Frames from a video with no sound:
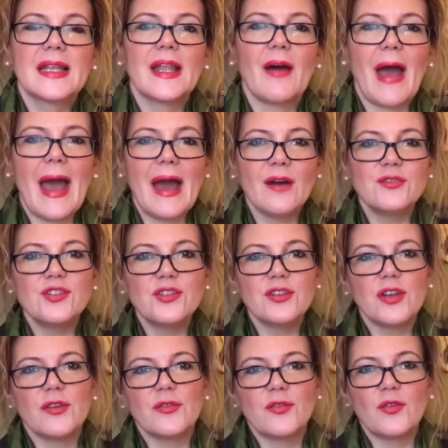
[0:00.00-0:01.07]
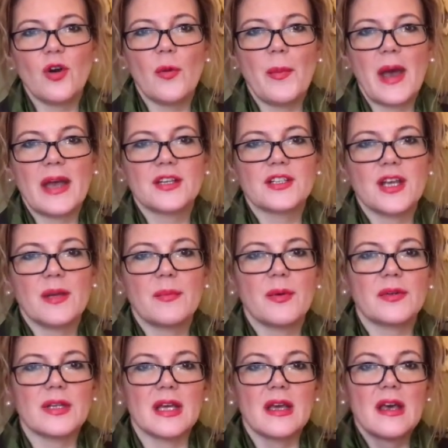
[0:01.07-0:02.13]
Now, how do you know if you've got a pear-shaped
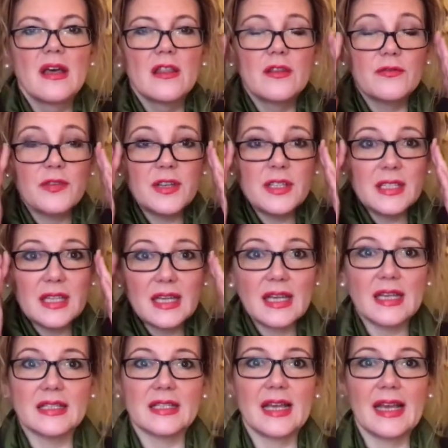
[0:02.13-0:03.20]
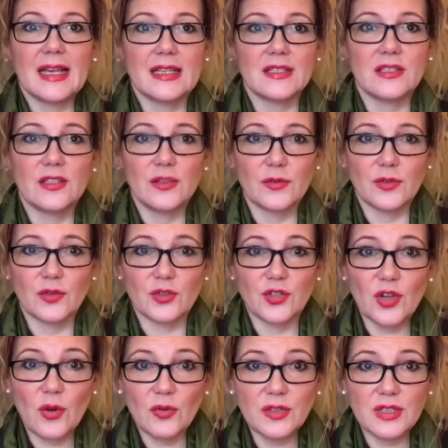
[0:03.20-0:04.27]
body? The first thing is it's to do with your
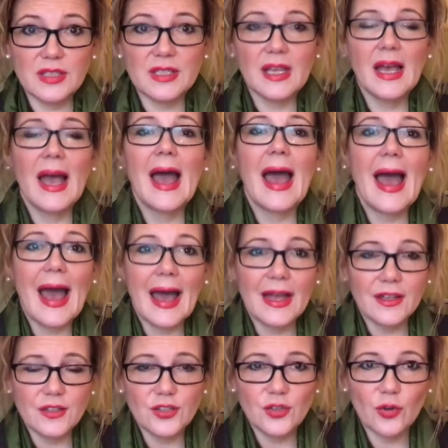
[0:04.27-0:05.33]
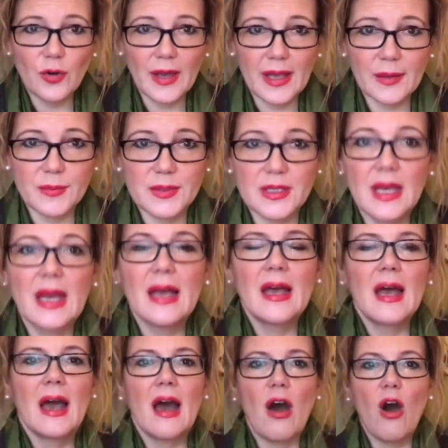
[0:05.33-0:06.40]
shoulders and your hips.
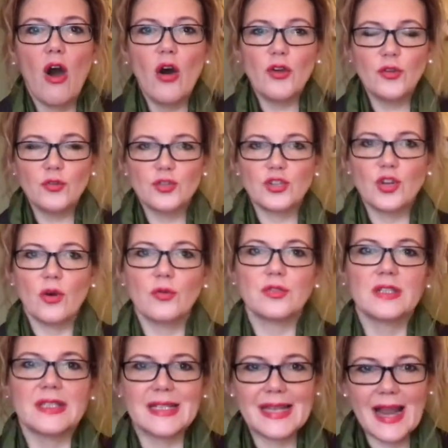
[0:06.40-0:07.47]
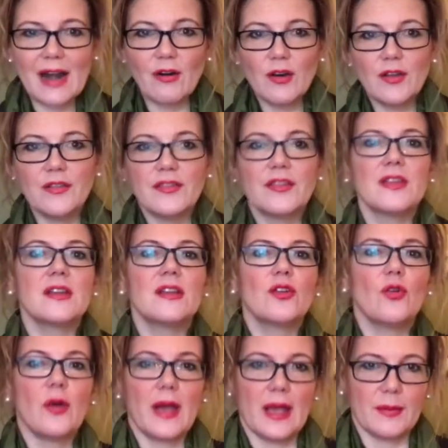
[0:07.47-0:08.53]
Are your shoulders narrower than
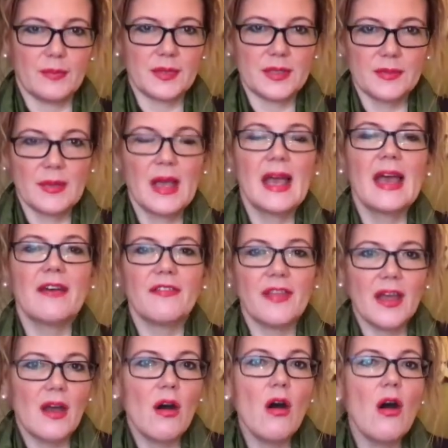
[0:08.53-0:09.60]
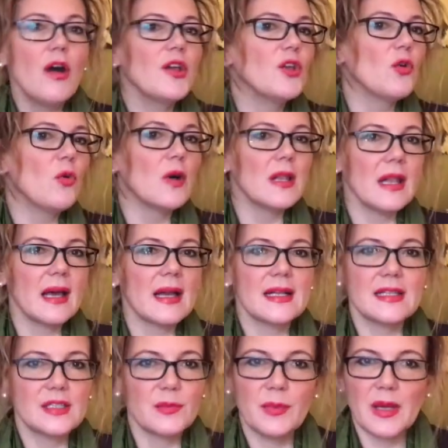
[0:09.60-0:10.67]
your hips? If they are, you are
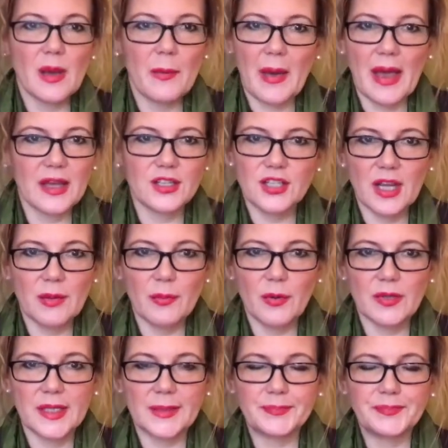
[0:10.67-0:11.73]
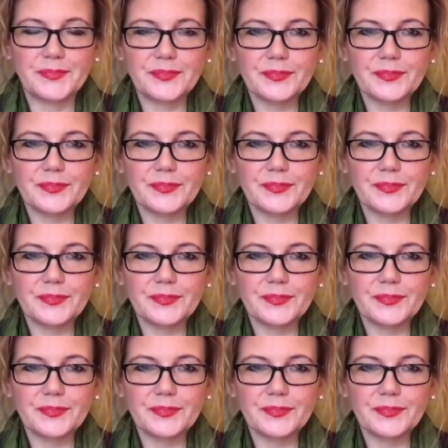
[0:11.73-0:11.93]
likely to be a pear-shaped body.